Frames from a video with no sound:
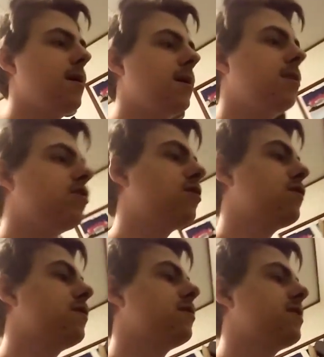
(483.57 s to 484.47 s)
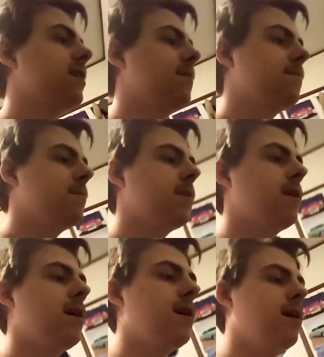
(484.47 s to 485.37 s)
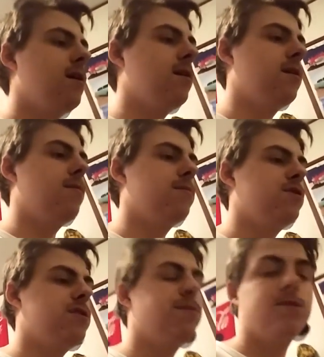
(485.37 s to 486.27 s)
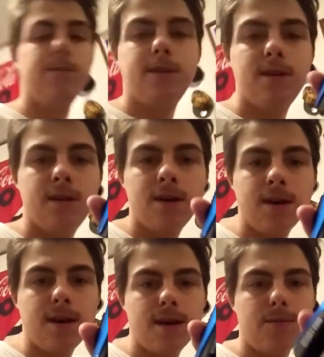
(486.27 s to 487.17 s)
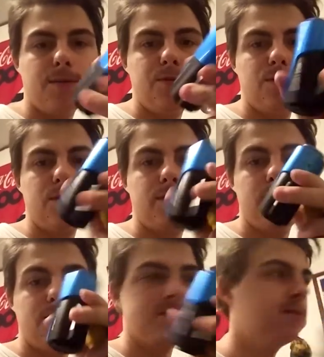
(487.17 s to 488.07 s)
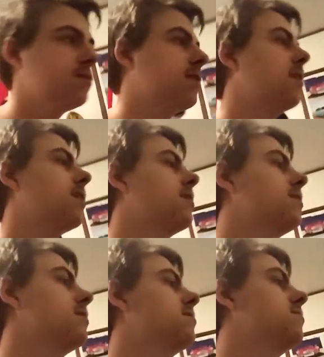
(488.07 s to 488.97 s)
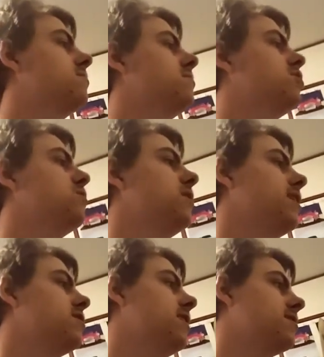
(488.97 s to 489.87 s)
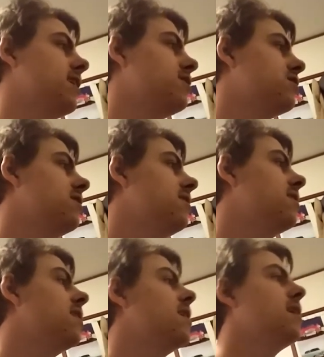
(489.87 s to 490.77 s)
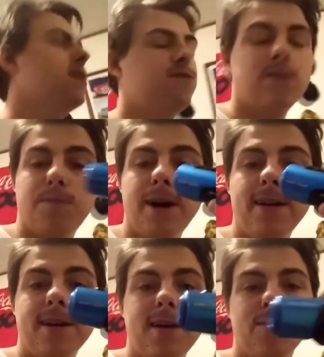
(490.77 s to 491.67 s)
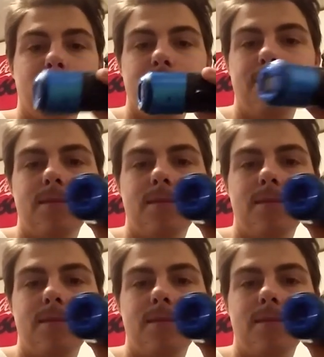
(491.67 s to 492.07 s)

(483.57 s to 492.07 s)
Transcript: I'm getting a charger for this thing um, shipped to me, and I'll be doing videos on this thing. should be HD. Yes, HD. It's for a bike camera.